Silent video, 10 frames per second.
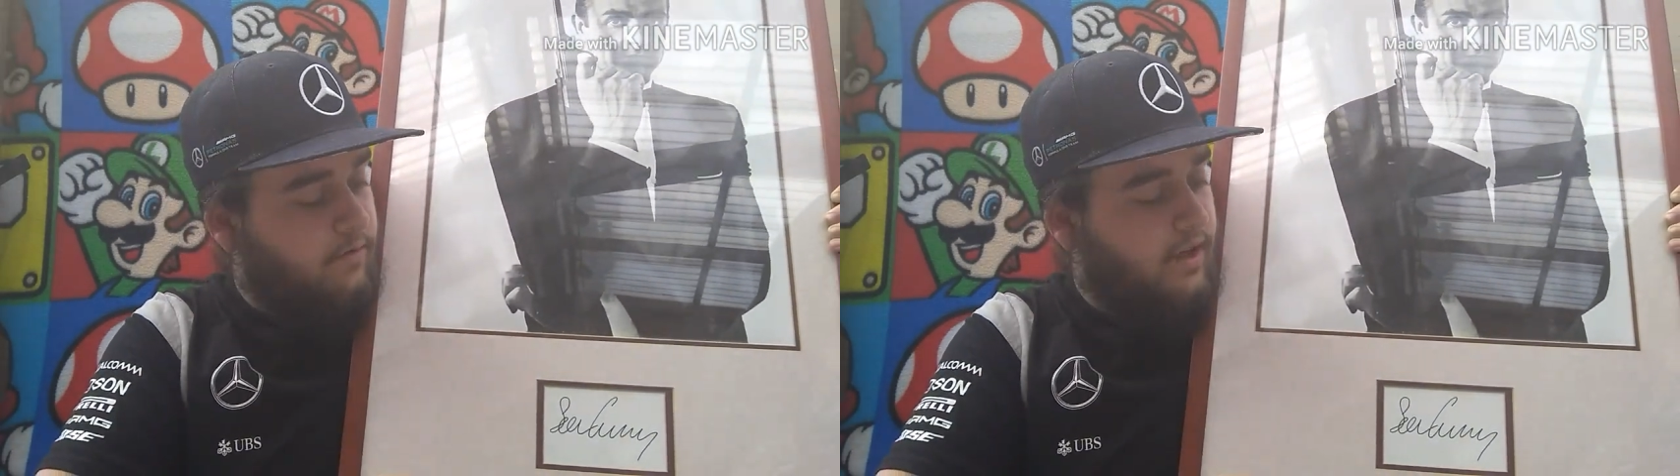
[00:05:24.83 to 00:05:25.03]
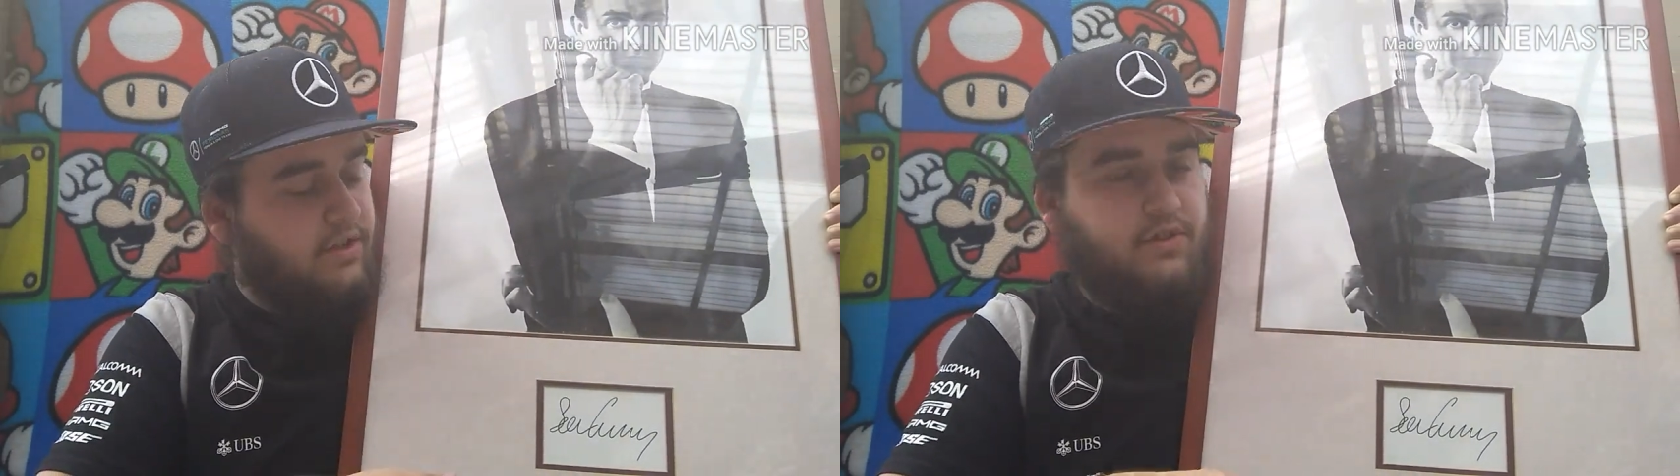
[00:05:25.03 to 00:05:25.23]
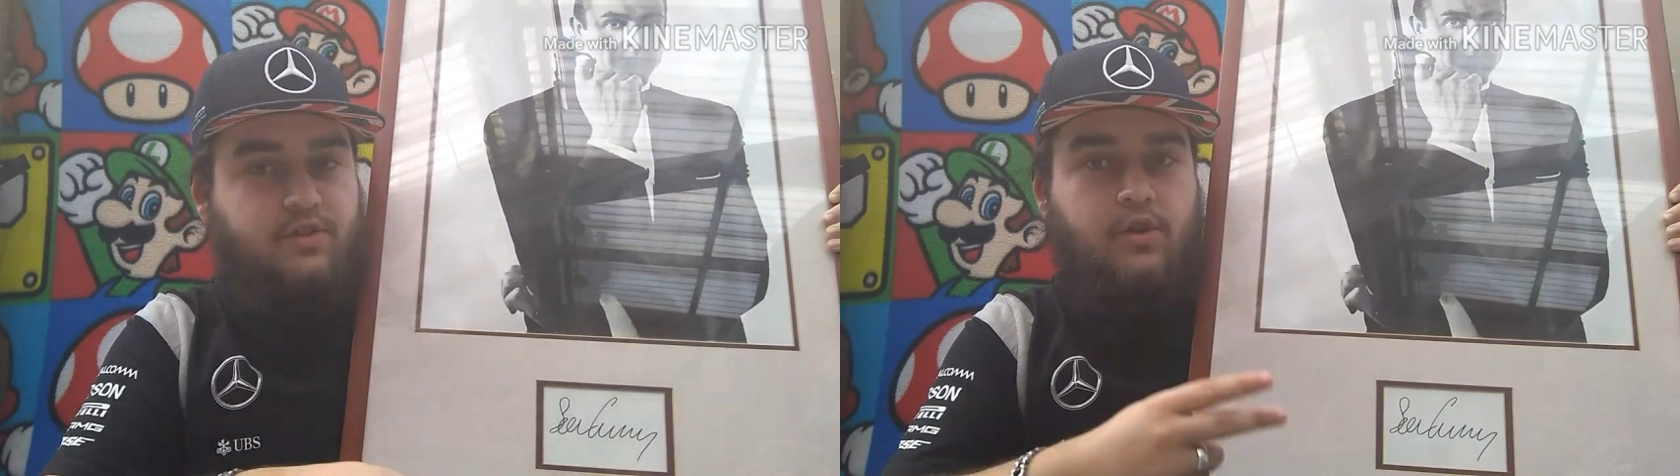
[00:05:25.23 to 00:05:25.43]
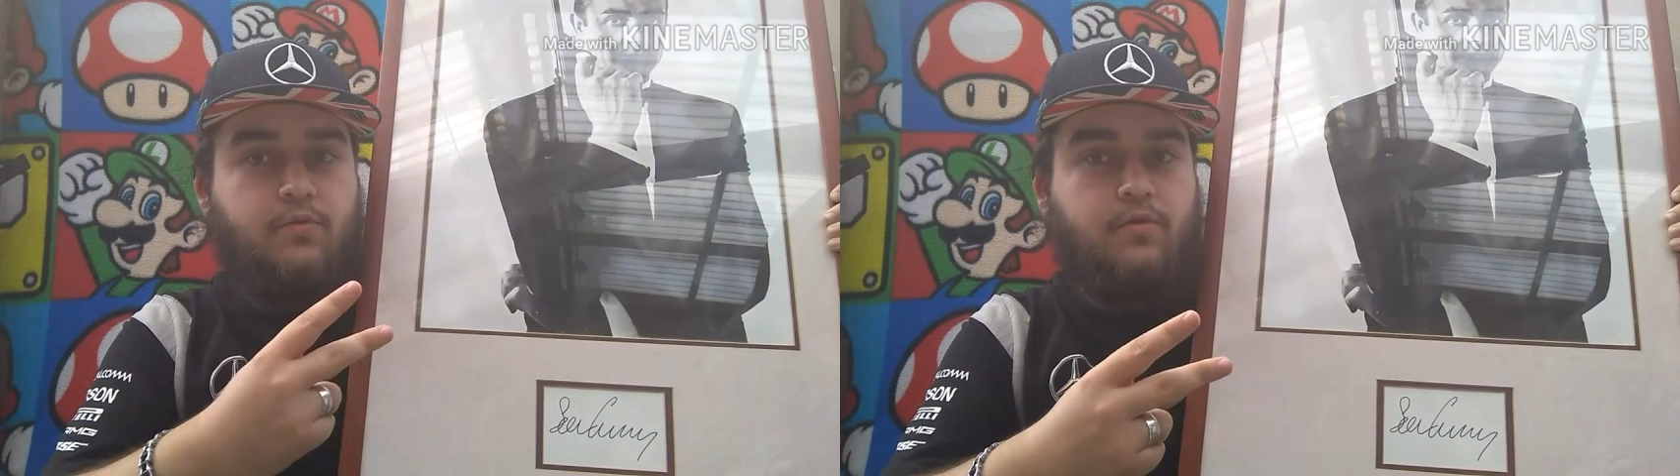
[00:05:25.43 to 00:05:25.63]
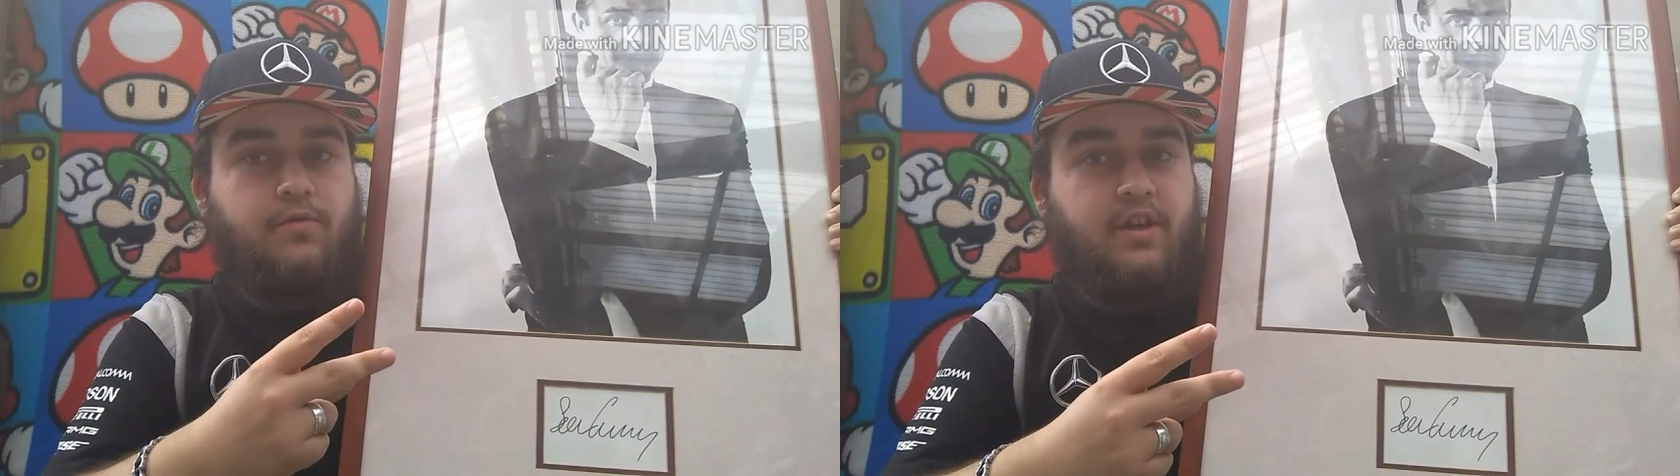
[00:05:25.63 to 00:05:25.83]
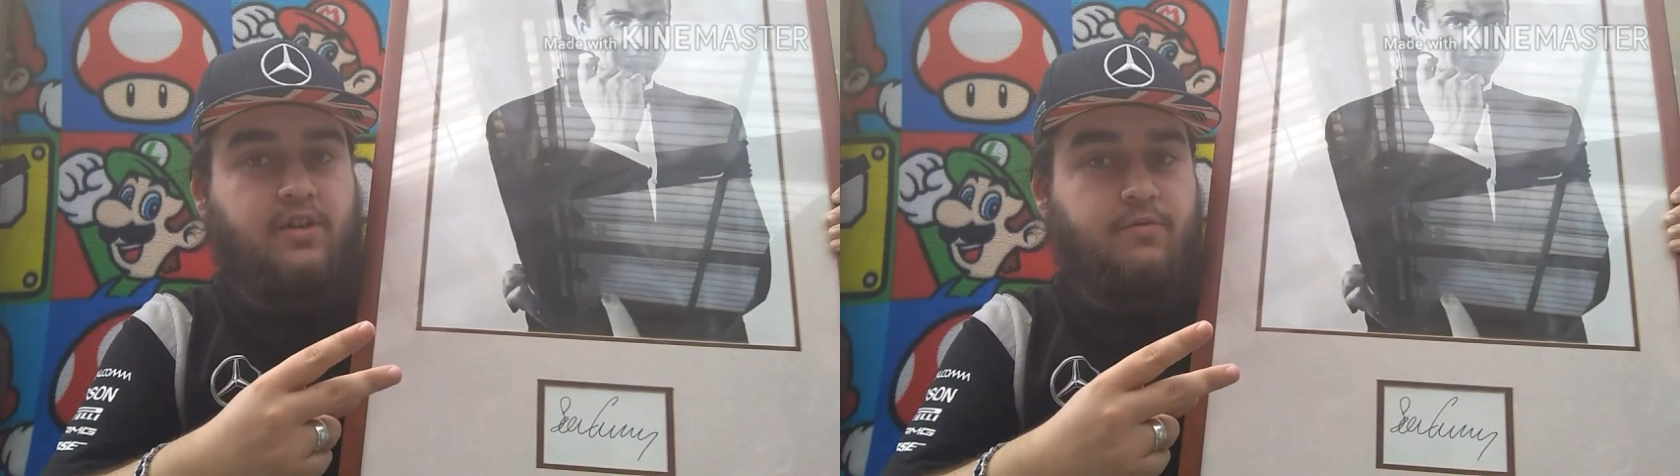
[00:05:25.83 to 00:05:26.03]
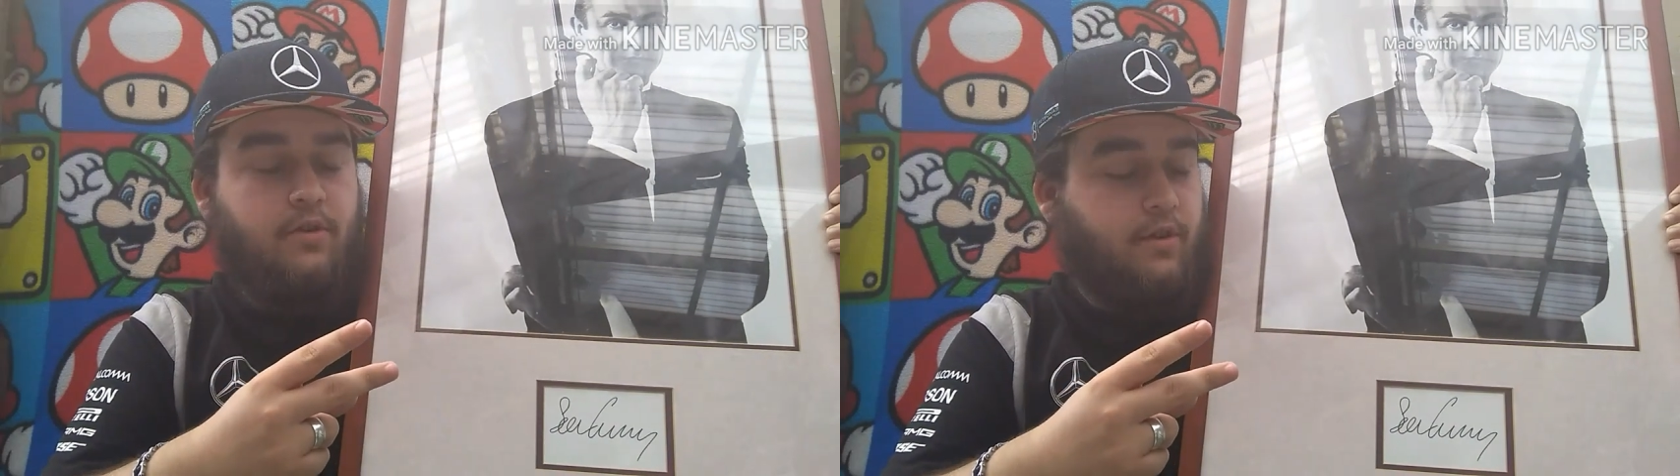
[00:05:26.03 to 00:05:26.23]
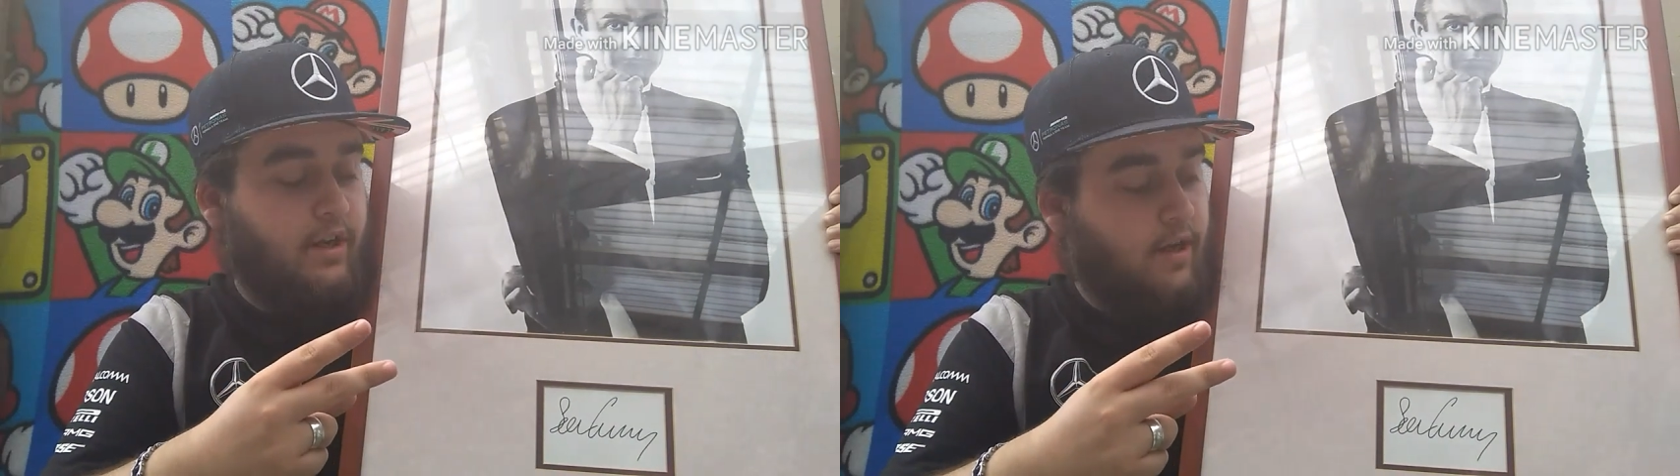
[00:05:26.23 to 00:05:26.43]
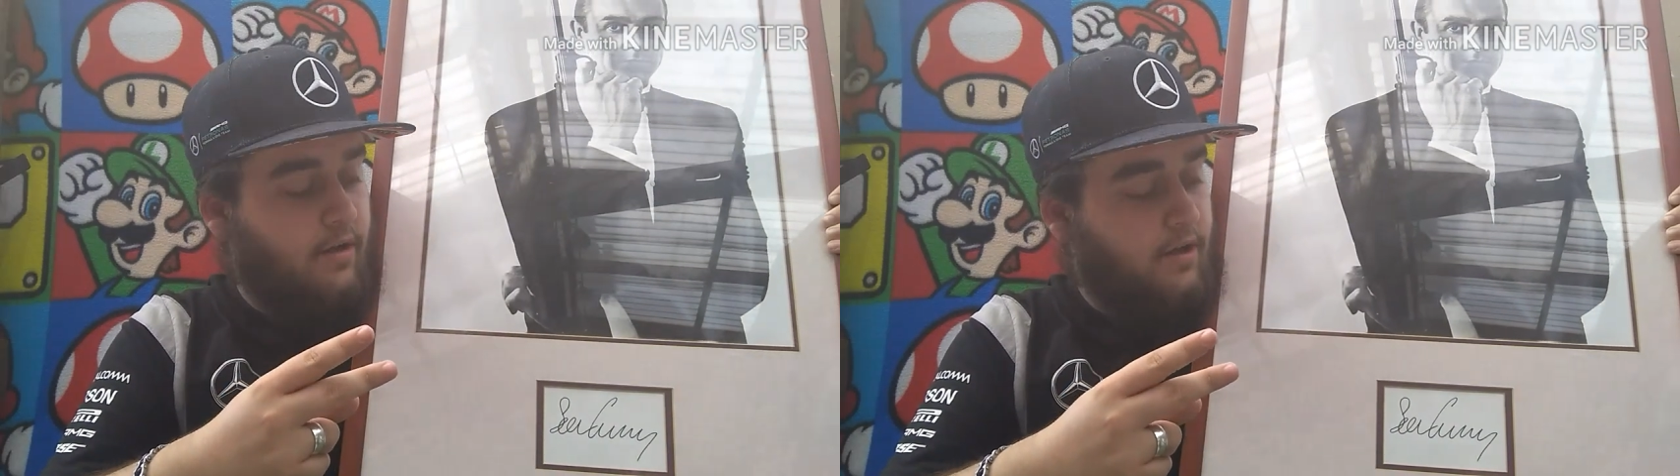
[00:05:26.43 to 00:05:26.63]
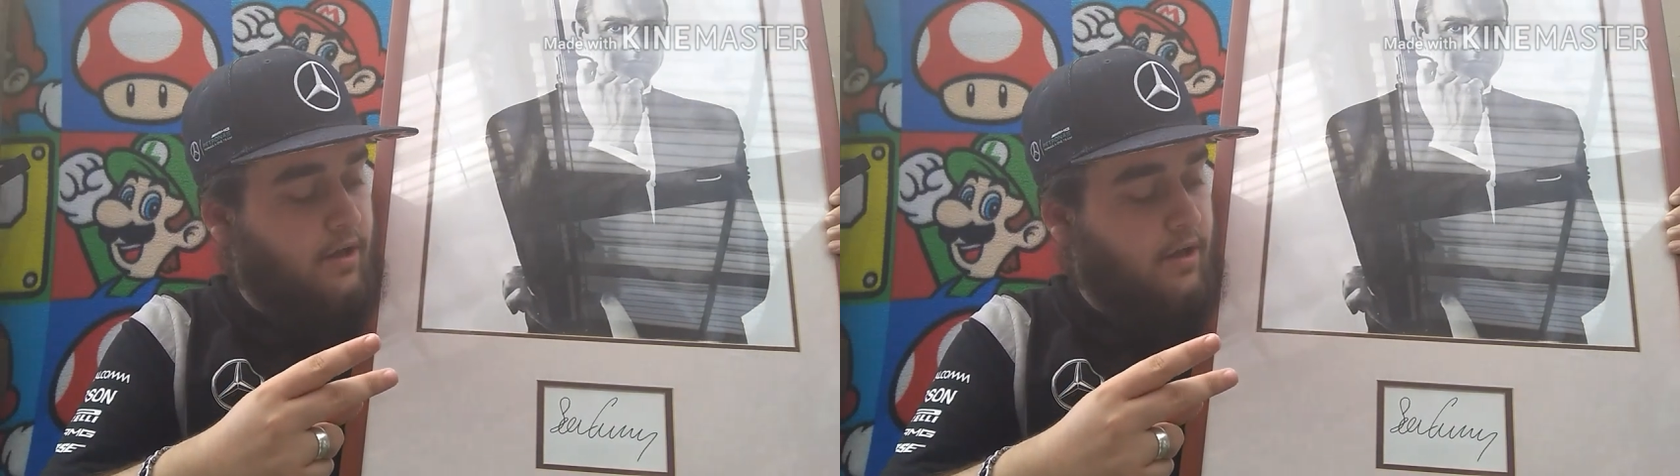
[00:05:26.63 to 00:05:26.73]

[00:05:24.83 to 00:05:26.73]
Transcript: that's two good things we're looking at.